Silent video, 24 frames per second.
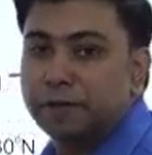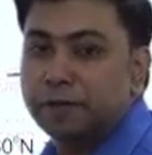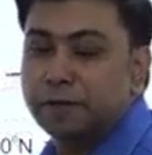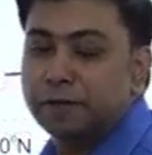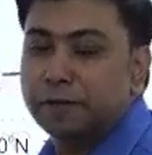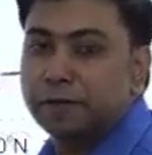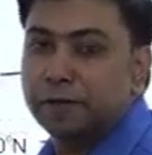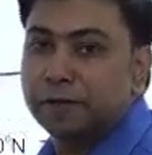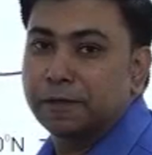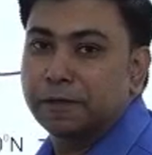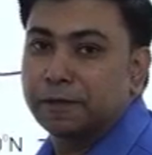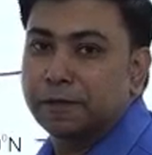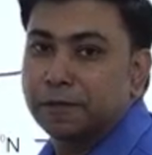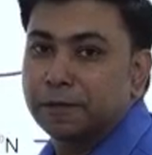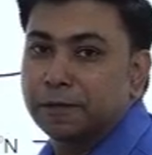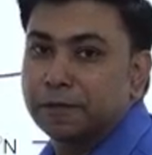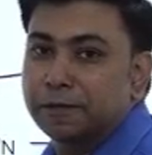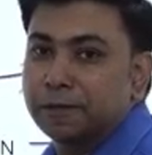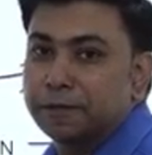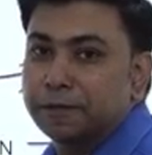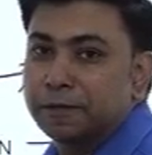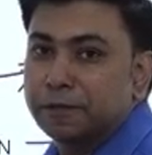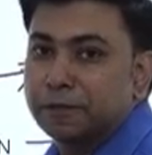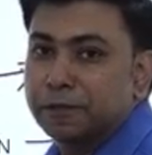
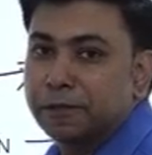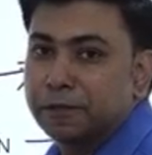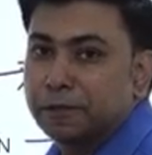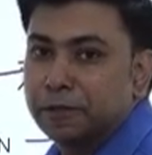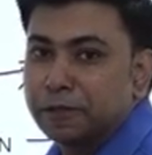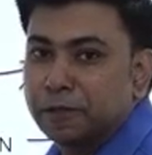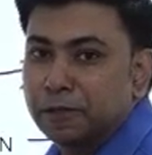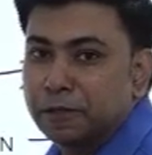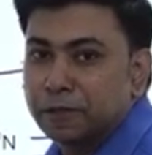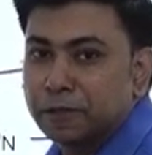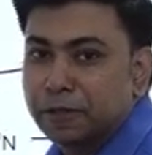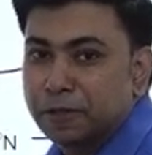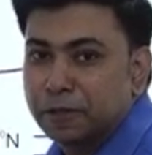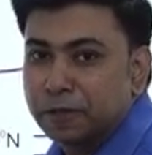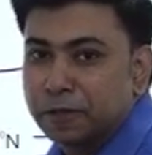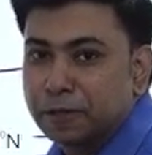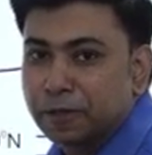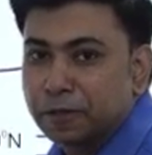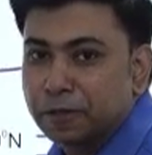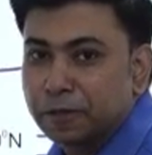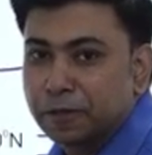Nothing is said.